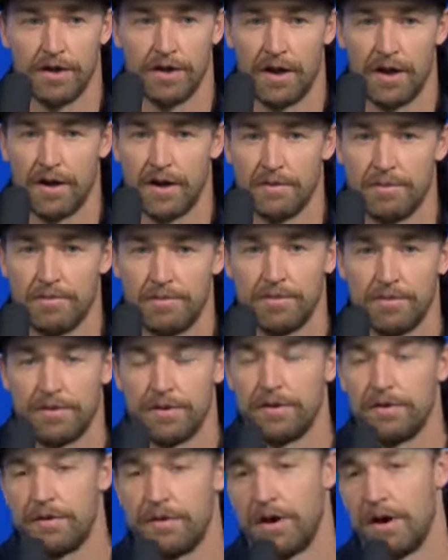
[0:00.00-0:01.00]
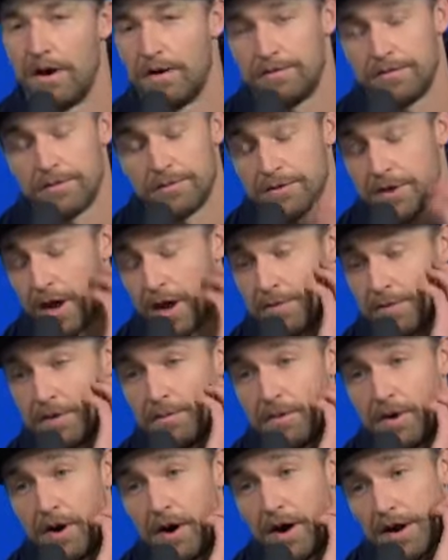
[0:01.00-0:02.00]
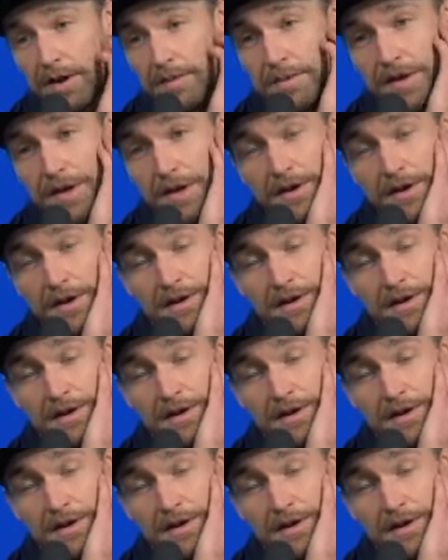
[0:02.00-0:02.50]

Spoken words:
lineup. From top to bottom, and